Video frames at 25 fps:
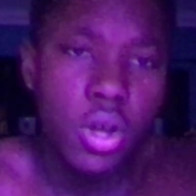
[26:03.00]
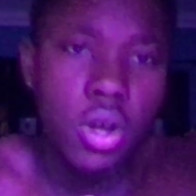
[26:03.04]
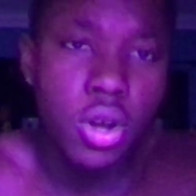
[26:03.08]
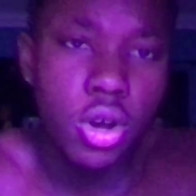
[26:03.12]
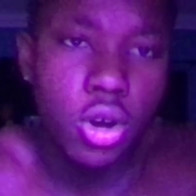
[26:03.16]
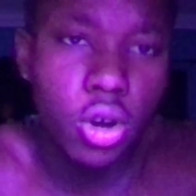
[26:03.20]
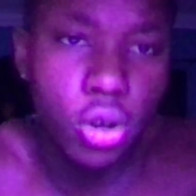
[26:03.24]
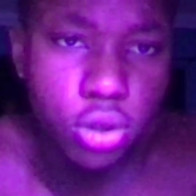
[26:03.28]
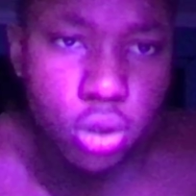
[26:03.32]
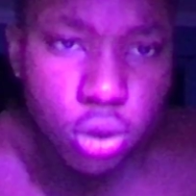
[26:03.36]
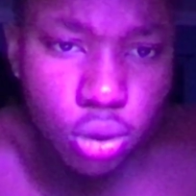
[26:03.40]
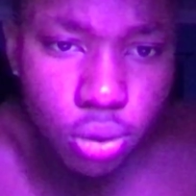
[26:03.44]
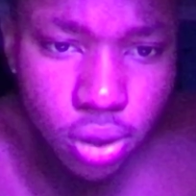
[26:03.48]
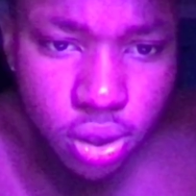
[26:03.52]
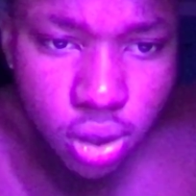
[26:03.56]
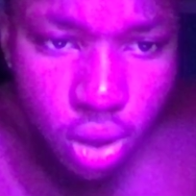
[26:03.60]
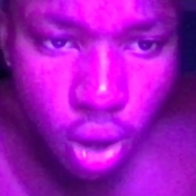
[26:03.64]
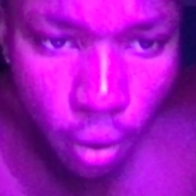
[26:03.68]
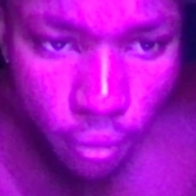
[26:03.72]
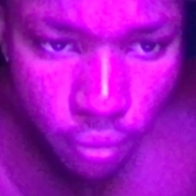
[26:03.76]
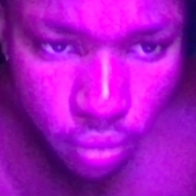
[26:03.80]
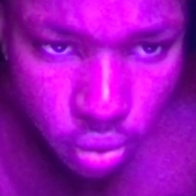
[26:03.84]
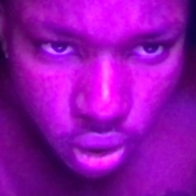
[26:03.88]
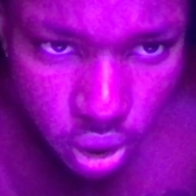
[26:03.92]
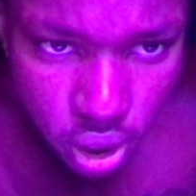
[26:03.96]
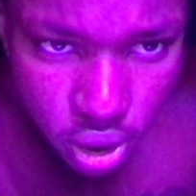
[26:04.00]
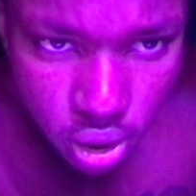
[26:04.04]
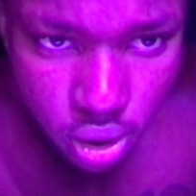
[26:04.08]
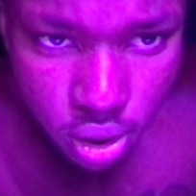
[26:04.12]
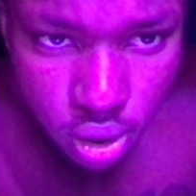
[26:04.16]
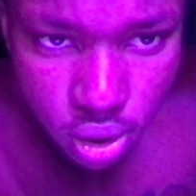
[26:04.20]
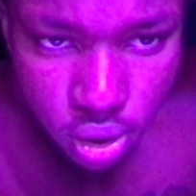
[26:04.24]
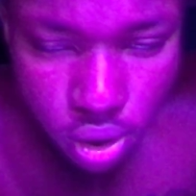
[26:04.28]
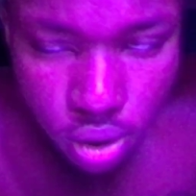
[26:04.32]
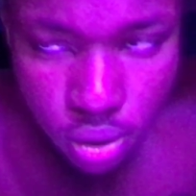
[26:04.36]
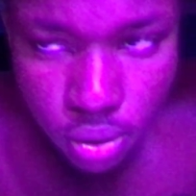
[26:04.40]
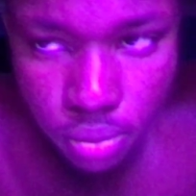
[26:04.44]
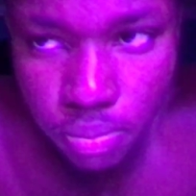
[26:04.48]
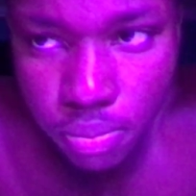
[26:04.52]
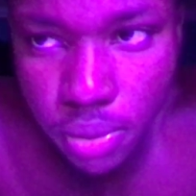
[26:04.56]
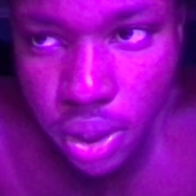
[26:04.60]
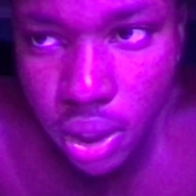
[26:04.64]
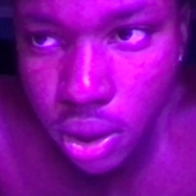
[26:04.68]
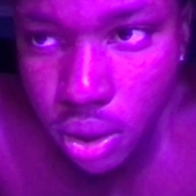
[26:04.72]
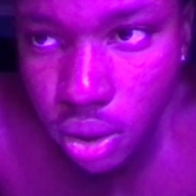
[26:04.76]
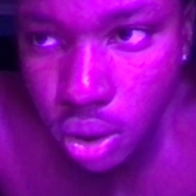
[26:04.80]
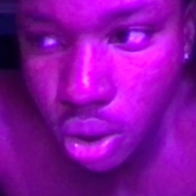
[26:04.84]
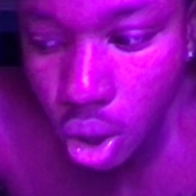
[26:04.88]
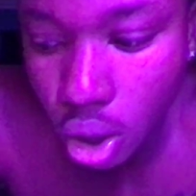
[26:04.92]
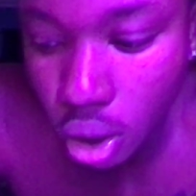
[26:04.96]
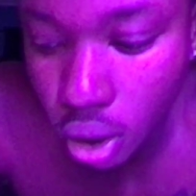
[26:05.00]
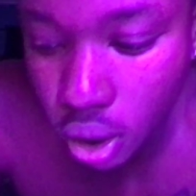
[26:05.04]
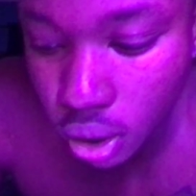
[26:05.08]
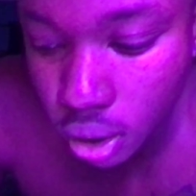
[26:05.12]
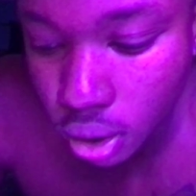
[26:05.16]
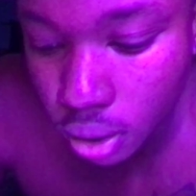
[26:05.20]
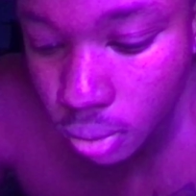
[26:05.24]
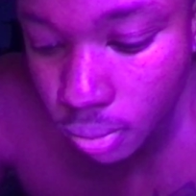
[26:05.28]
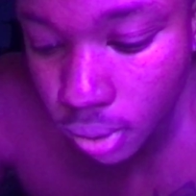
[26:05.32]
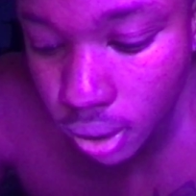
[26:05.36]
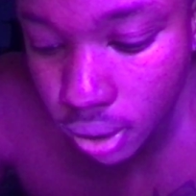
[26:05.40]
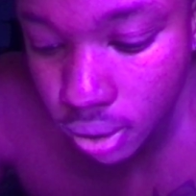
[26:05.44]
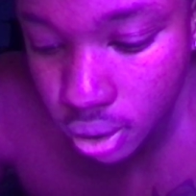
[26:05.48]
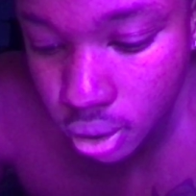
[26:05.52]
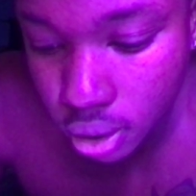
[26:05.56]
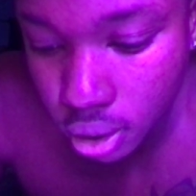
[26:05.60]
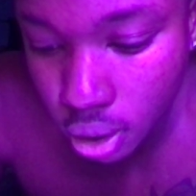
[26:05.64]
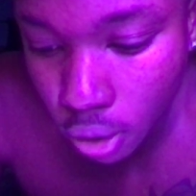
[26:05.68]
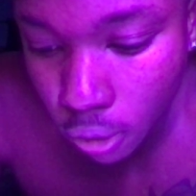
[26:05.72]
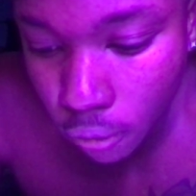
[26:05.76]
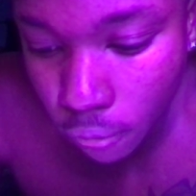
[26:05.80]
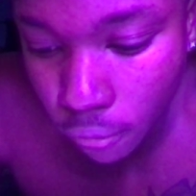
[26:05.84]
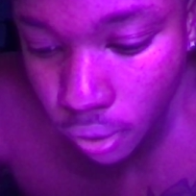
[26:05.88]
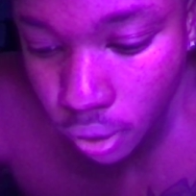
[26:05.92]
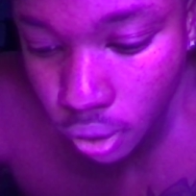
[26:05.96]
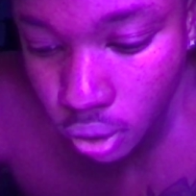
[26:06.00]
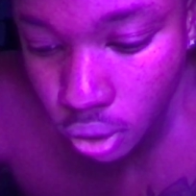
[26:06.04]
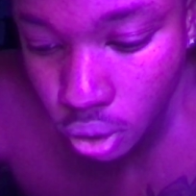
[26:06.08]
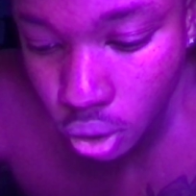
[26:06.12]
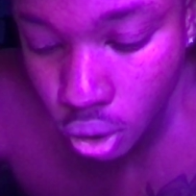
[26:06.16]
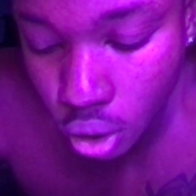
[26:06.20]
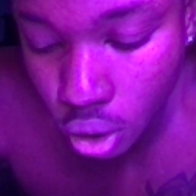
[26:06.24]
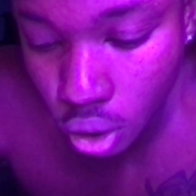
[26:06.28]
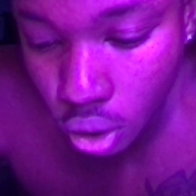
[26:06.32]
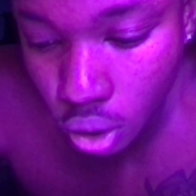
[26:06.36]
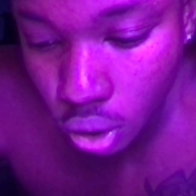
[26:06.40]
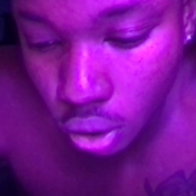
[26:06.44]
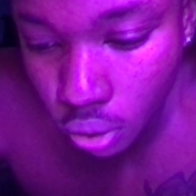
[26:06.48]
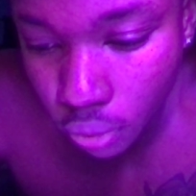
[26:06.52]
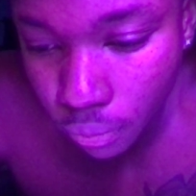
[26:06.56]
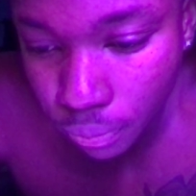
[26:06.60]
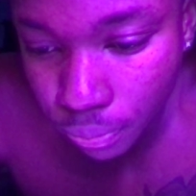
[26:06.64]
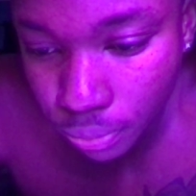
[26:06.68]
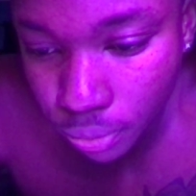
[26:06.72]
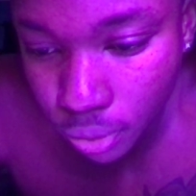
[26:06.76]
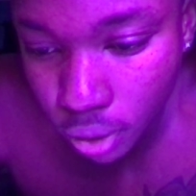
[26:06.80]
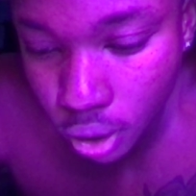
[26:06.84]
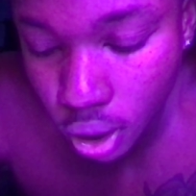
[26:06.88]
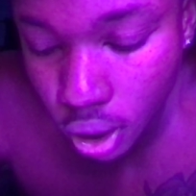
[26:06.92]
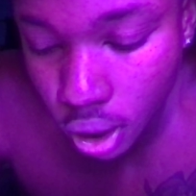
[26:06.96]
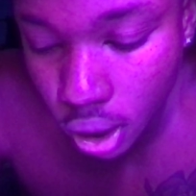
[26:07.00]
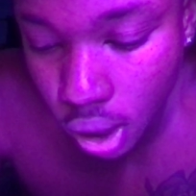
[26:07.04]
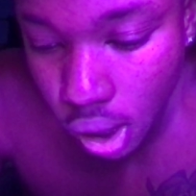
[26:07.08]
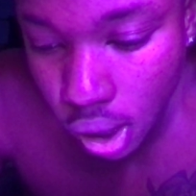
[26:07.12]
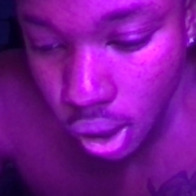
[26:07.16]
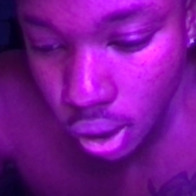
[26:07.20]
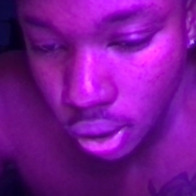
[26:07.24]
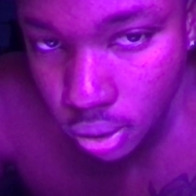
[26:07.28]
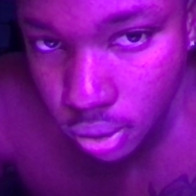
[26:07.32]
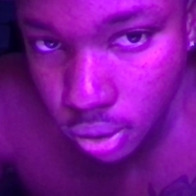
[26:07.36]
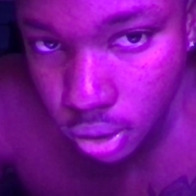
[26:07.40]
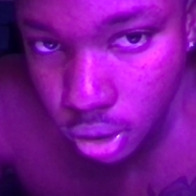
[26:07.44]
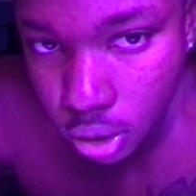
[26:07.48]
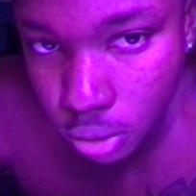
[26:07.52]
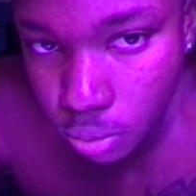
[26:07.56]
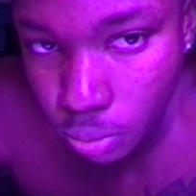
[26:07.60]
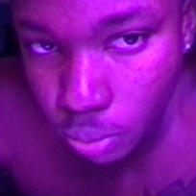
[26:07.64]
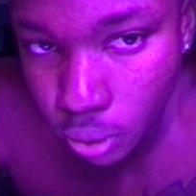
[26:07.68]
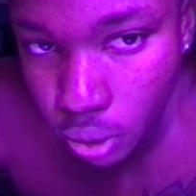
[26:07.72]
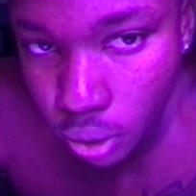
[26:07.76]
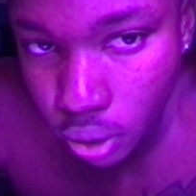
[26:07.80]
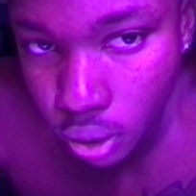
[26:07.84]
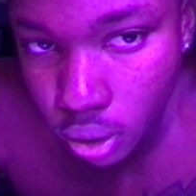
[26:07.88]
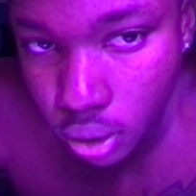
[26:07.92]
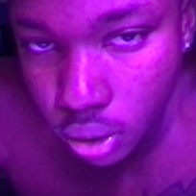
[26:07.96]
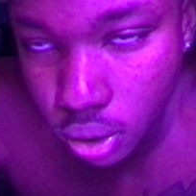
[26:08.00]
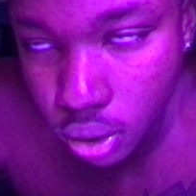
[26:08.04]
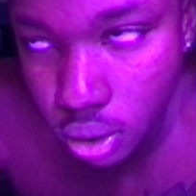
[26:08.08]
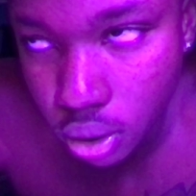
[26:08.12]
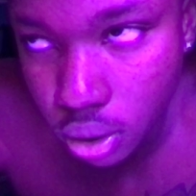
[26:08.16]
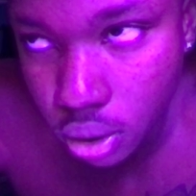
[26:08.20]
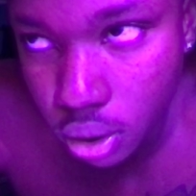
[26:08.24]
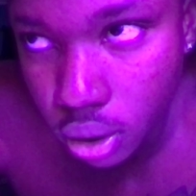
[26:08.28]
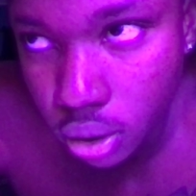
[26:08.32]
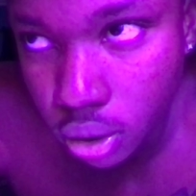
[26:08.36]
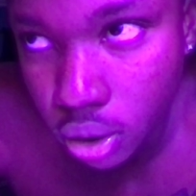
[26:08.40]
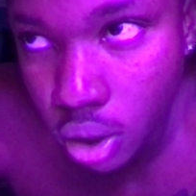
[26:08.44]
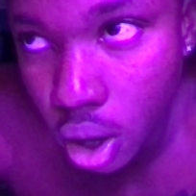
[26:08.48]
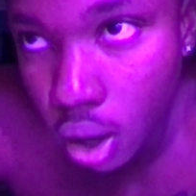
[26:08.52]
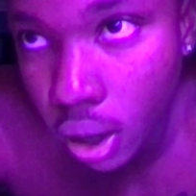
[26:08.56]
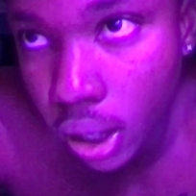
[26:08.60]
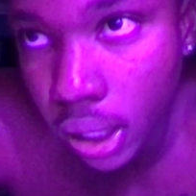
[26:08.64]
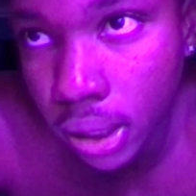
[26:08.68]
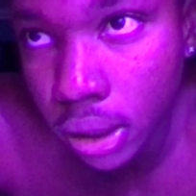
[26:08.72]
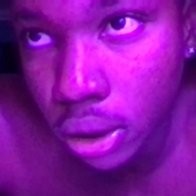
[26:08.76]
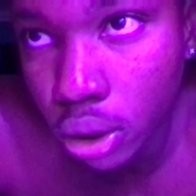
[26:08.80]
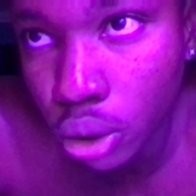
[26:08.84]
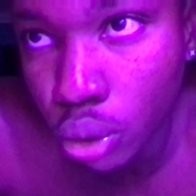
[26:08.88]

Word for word: also these conversations is me talking to myself and y'all God, spirits, talking